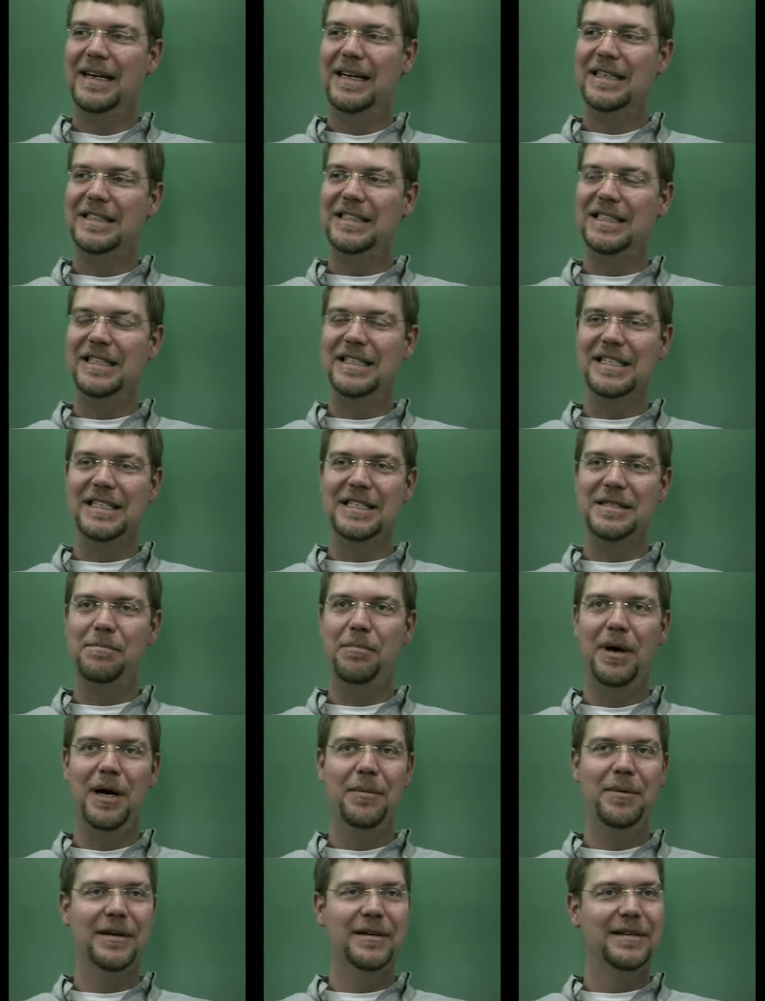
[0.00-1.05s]
she says,
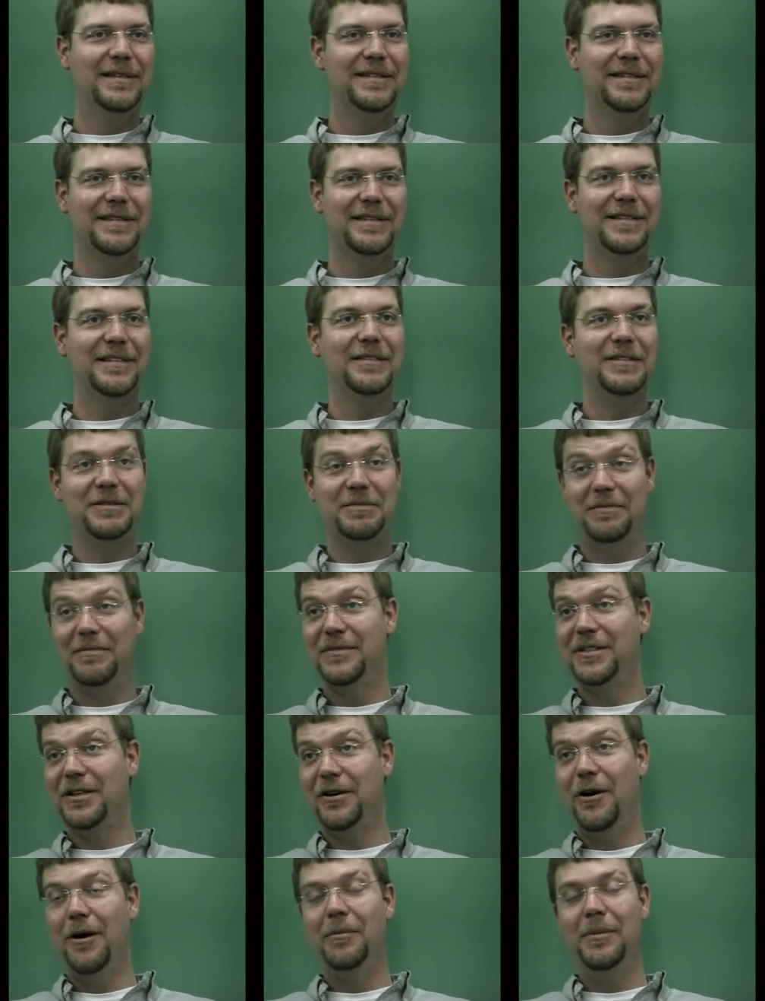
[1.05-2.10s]
Bubba. She,
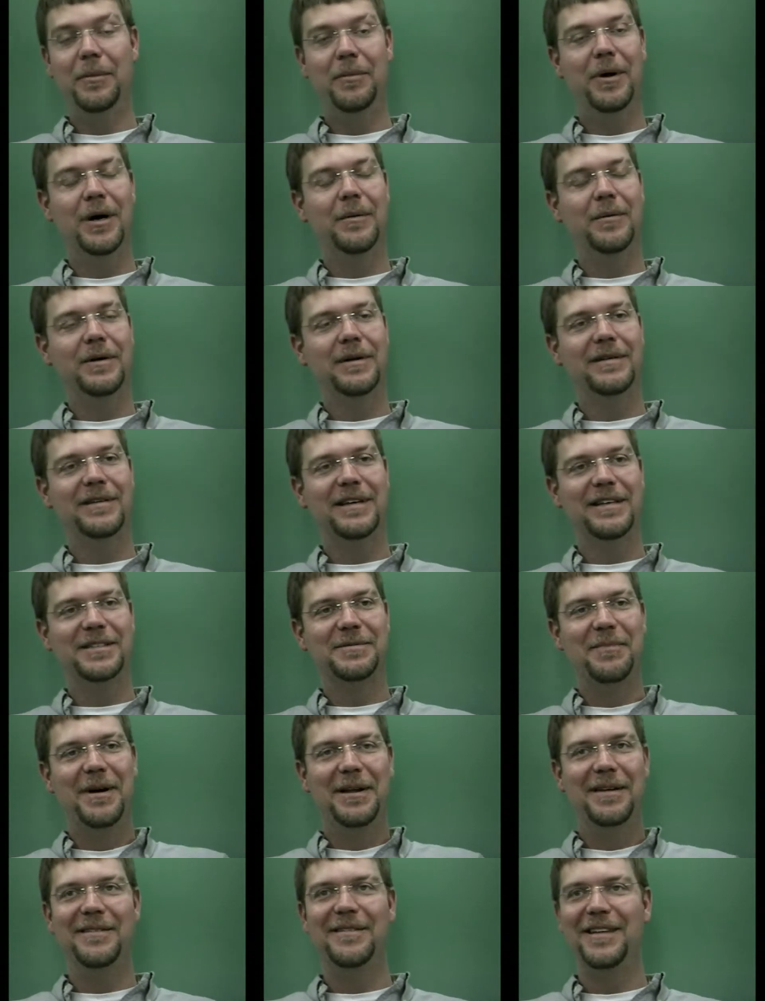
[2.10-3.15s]
she called me Bubba. That's
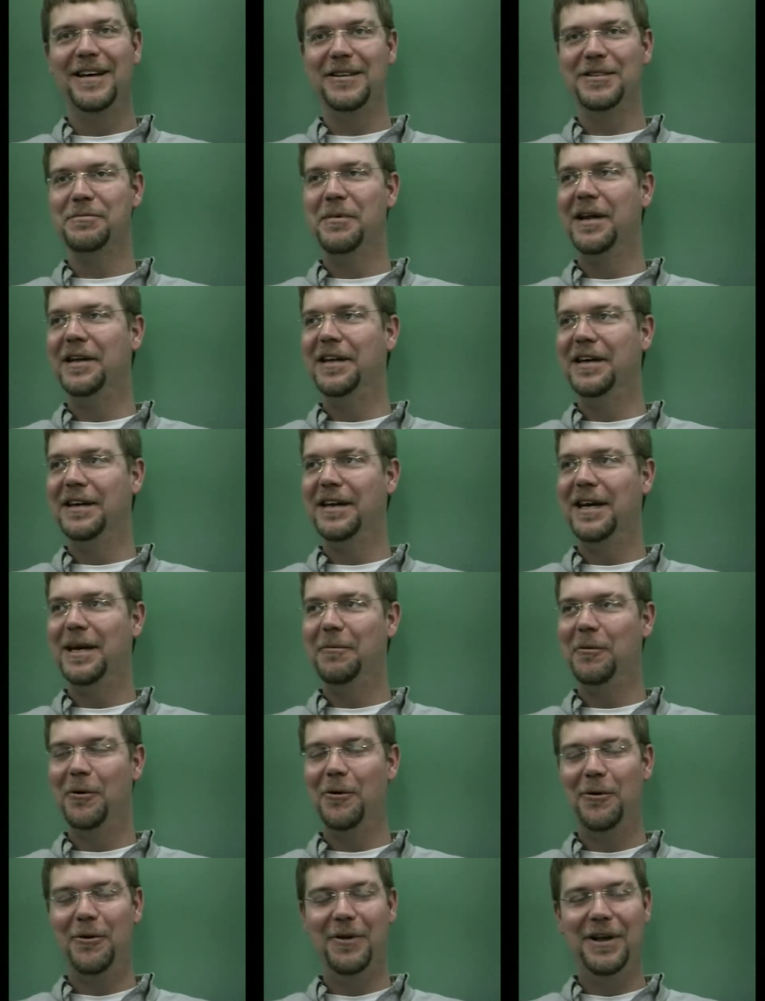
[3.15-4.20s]
my, that was my nickname
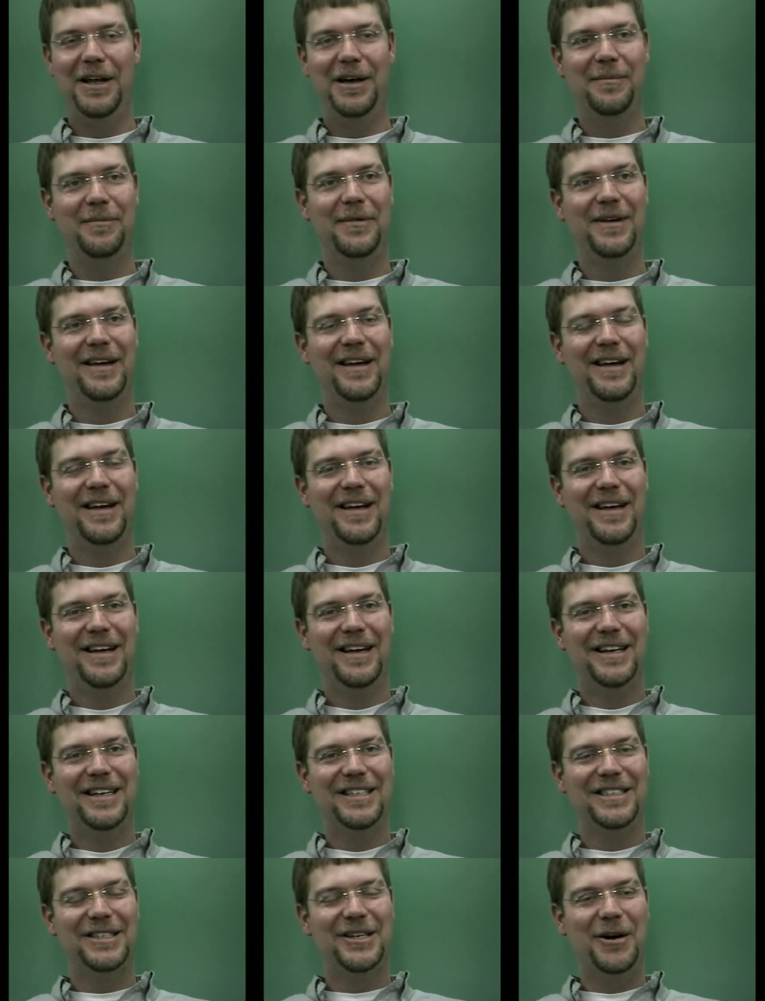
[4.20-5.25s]
growing up.
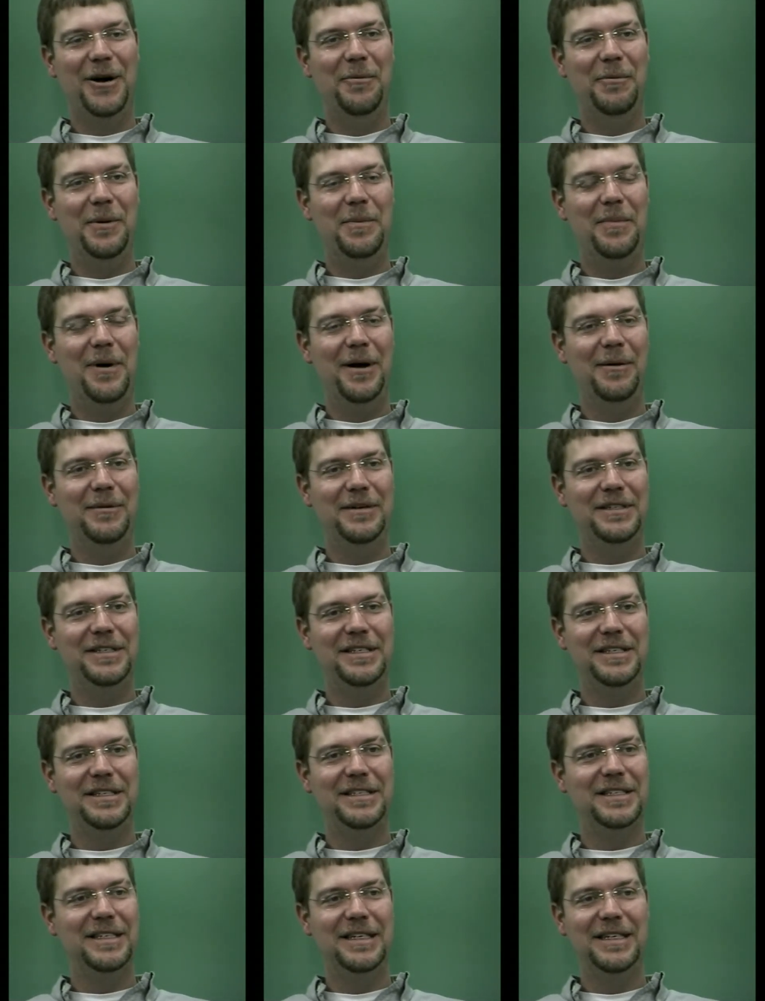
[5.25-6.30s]
She called me Bubba.
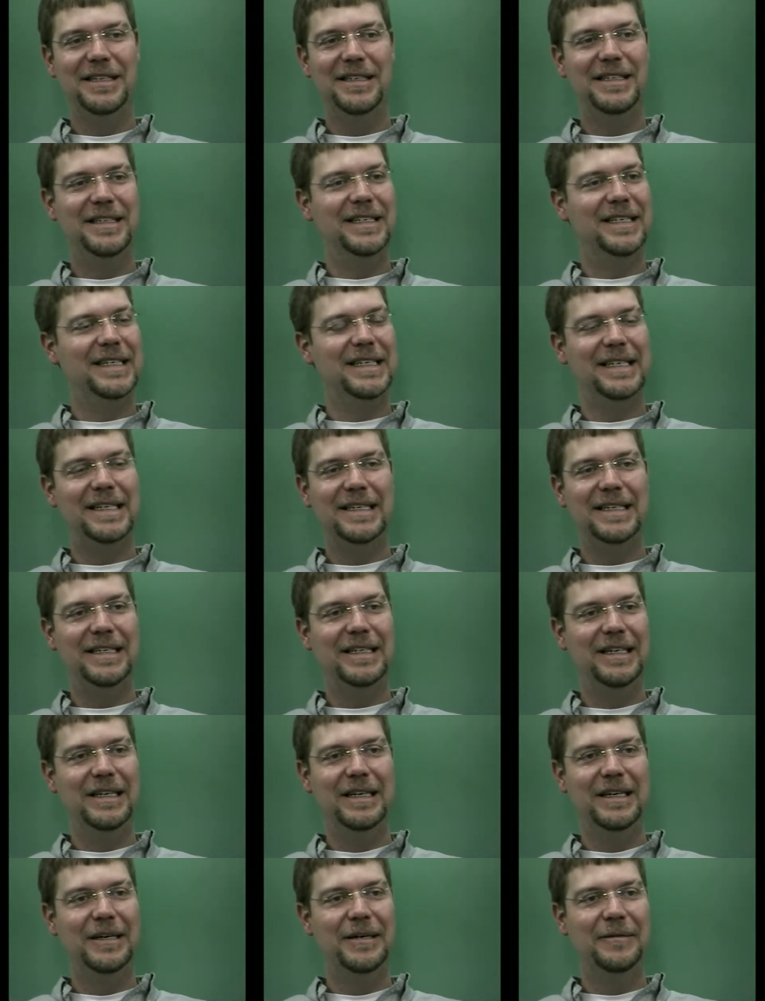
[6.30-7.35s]
She said, uh,
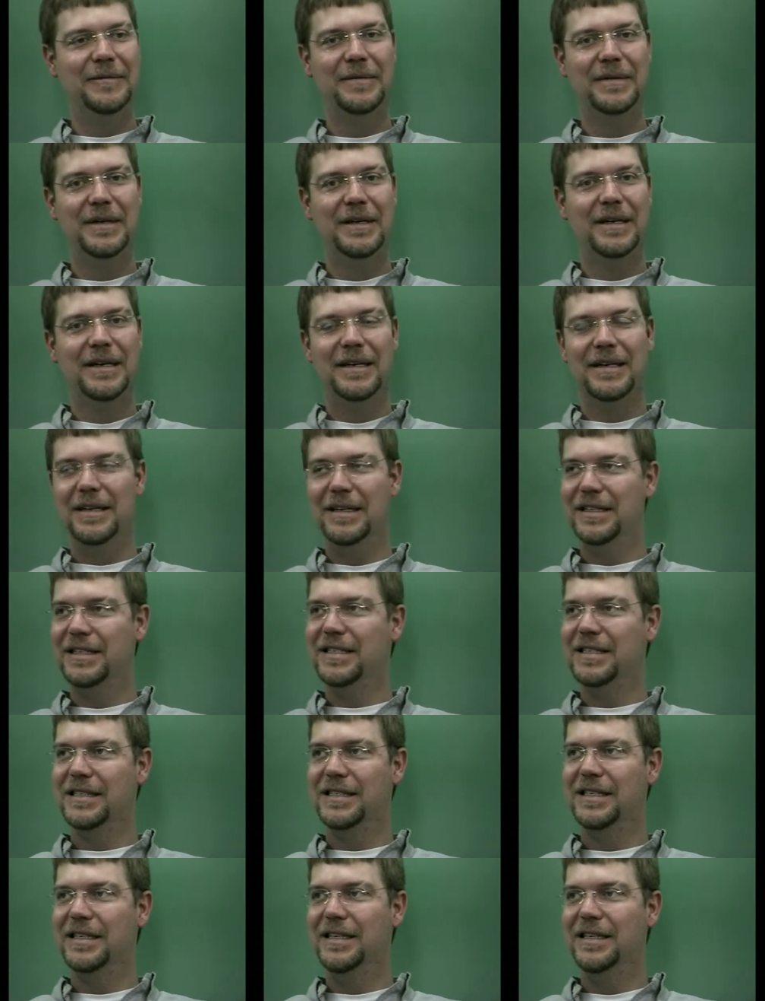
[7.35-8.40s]
you know, this
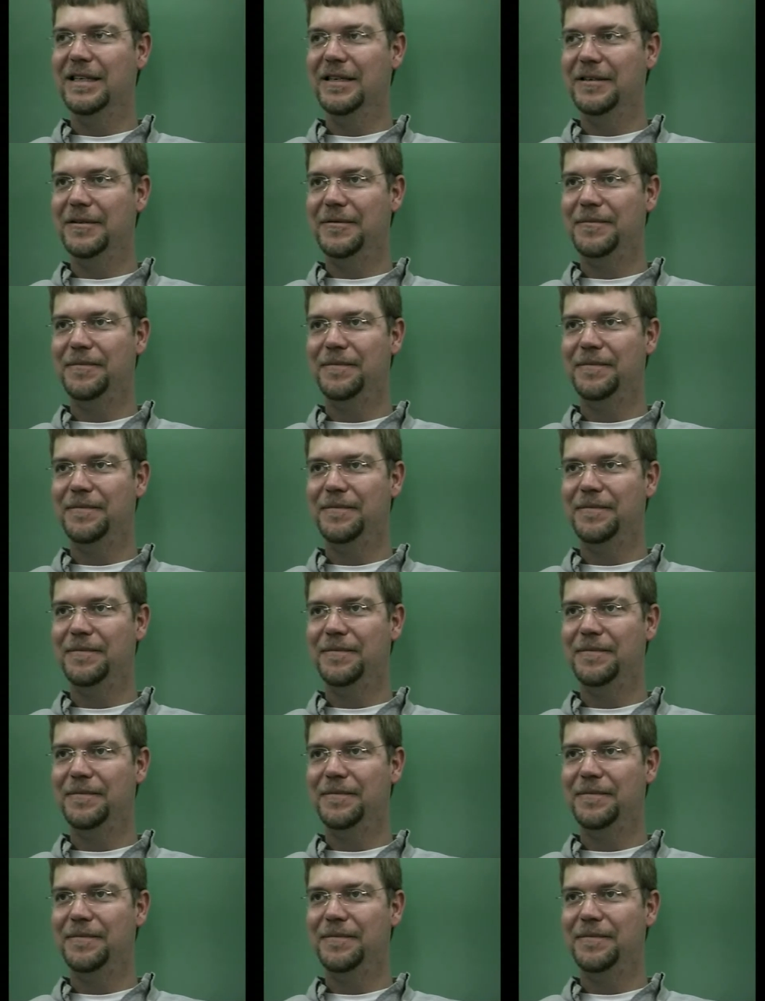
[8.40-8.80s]
is the deal.